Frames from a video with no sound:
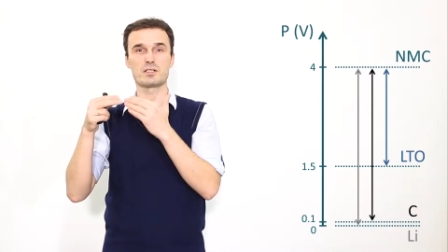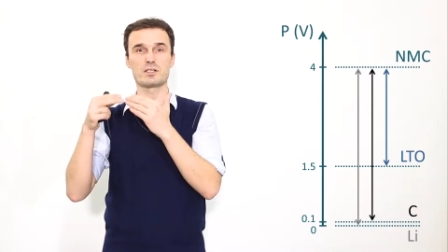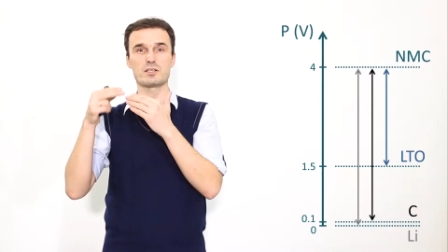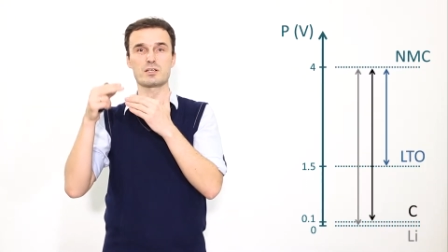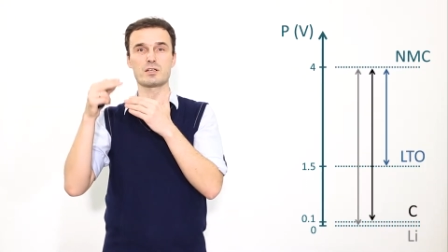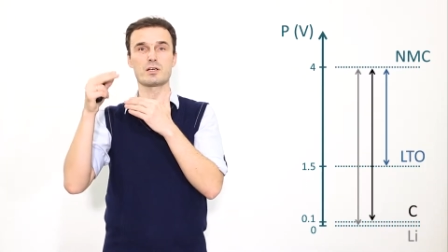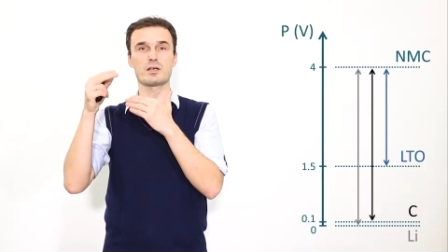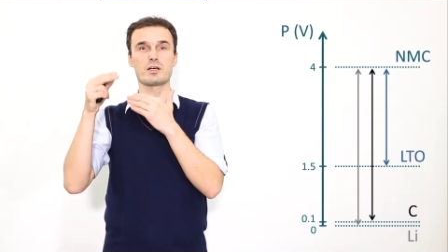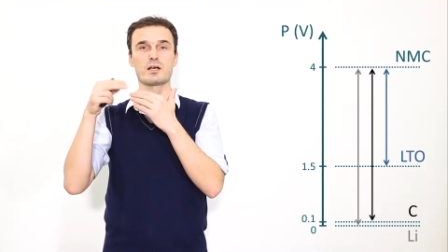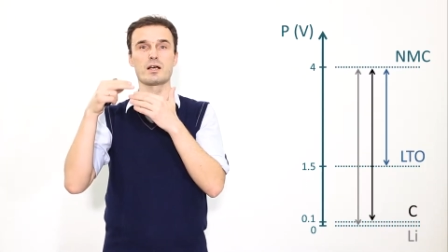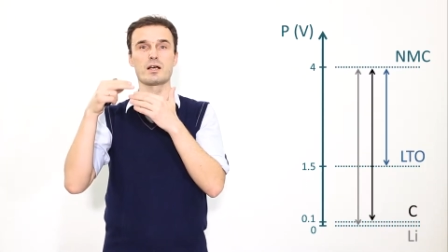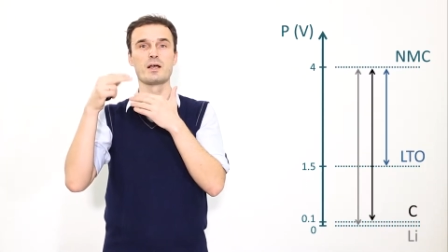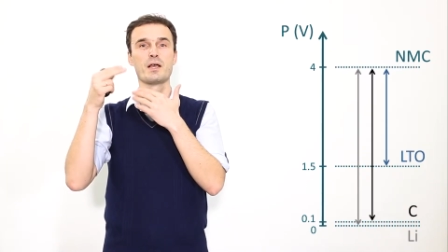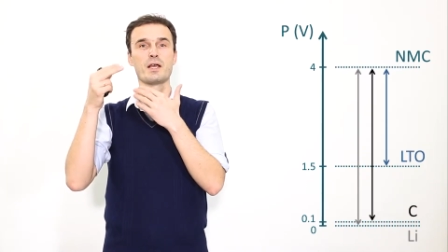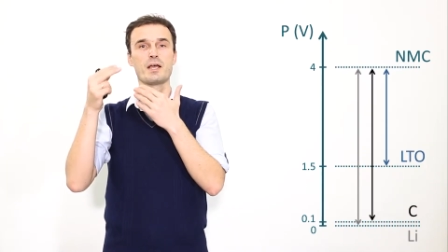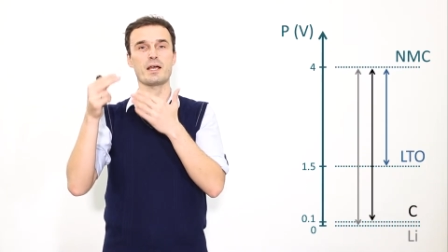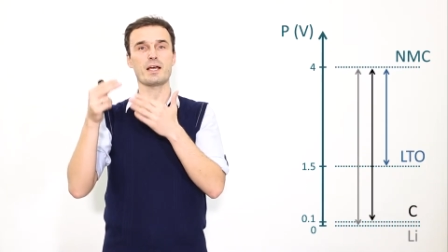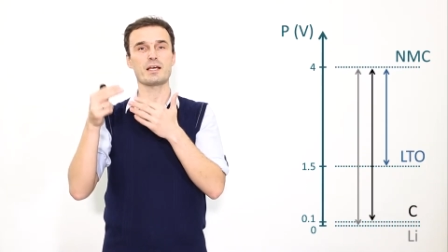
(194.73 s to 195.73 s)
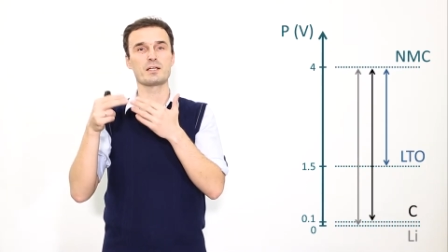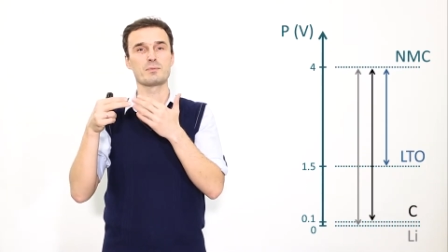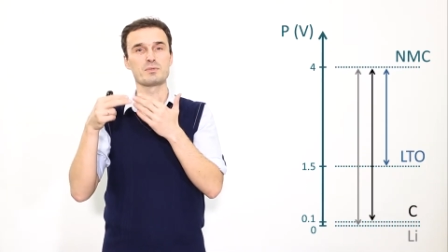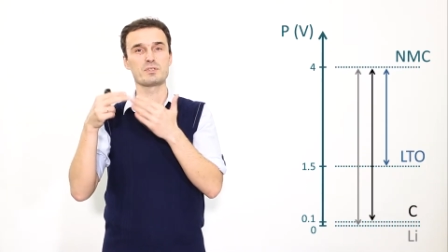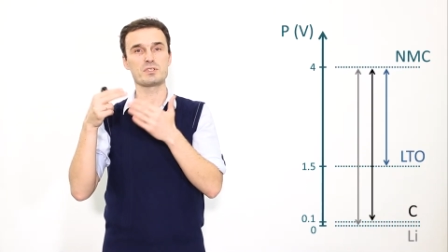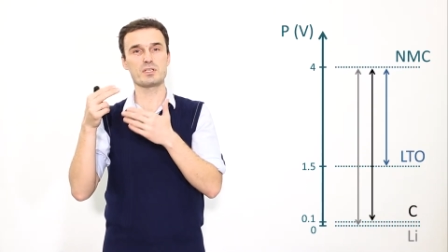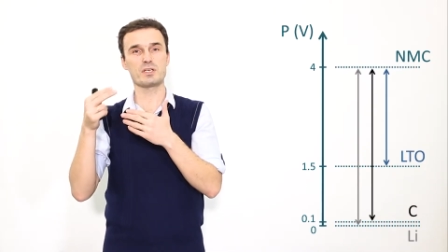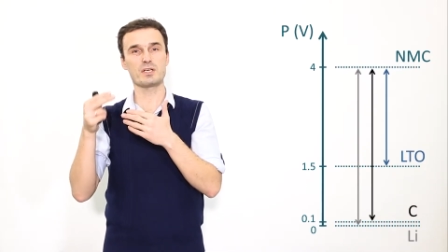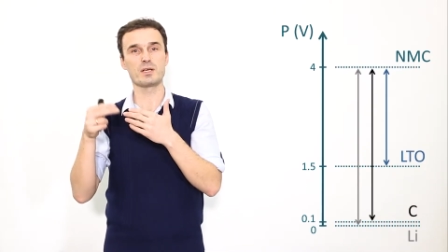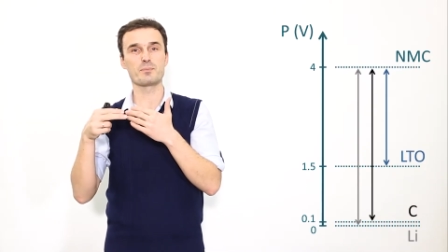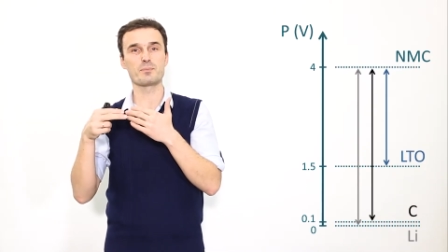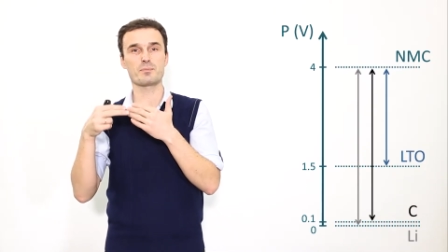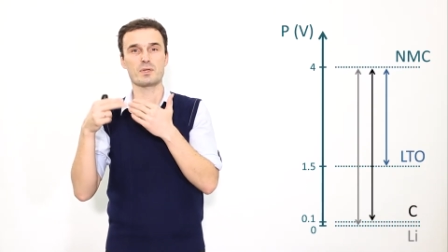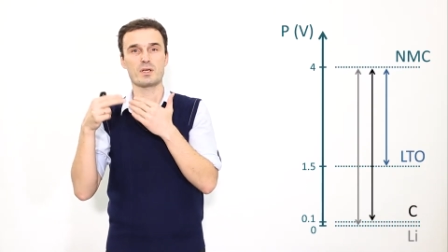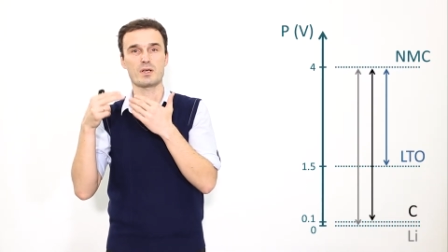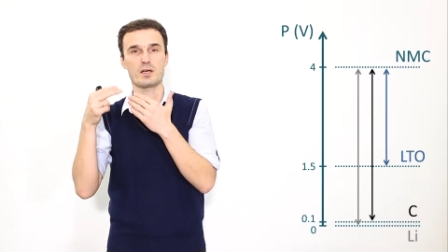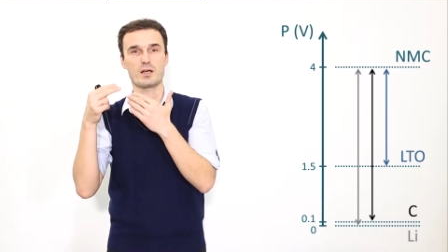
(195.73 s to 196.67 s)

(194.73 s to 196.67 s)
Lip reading: NMC